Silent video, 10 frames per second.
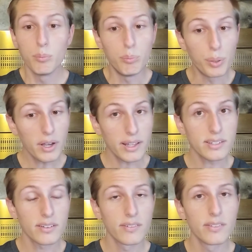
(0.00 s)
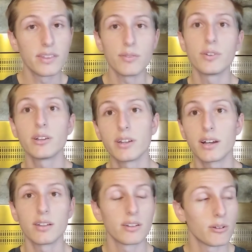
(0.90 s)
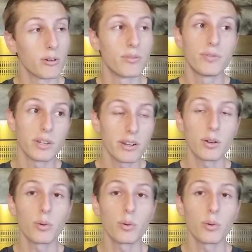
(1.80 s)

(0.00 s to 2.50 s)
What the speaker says: but they figured out a